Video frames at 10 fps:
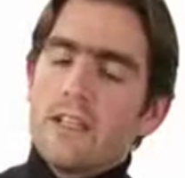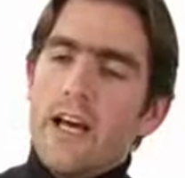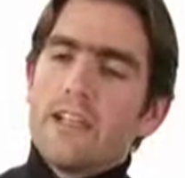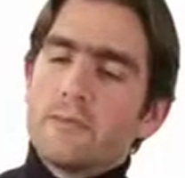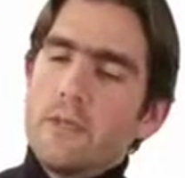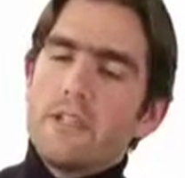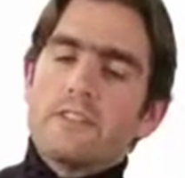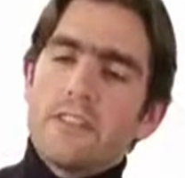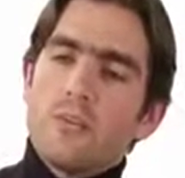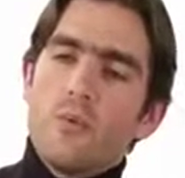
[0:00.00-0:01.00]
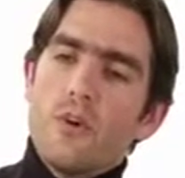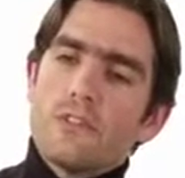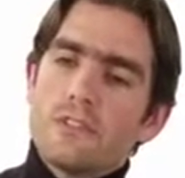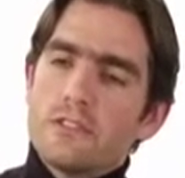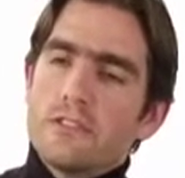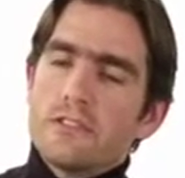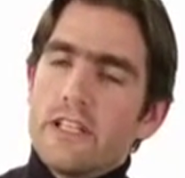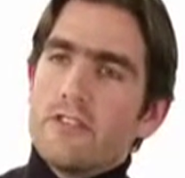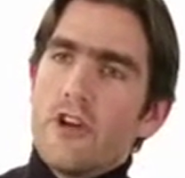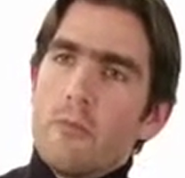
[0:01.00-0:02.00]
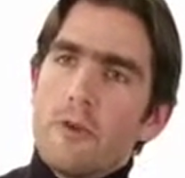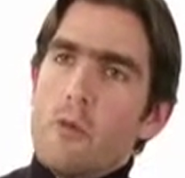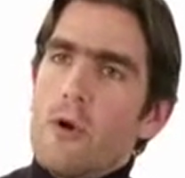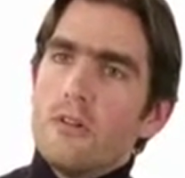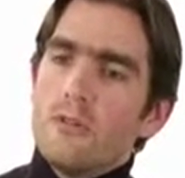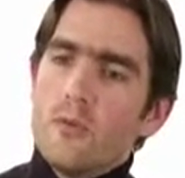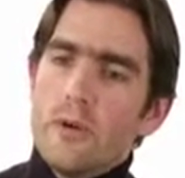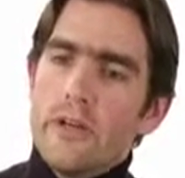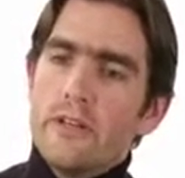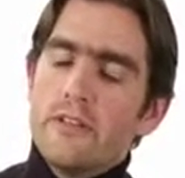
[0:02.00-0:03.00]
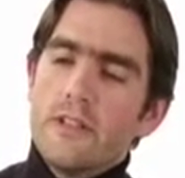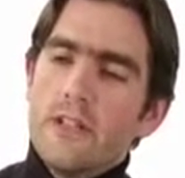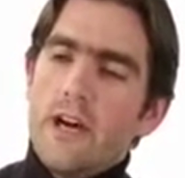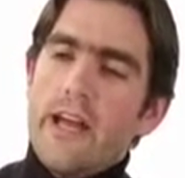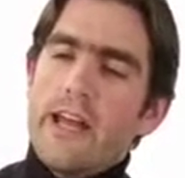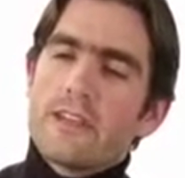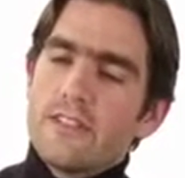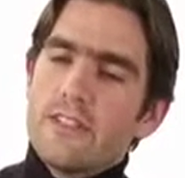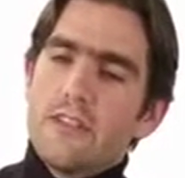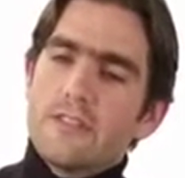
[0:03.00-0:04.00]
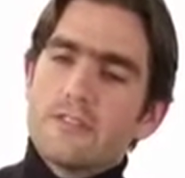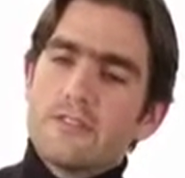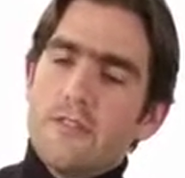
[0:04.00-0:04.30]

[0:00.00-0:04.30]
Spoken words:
And I experienced that once in a shopping mall where I actually lost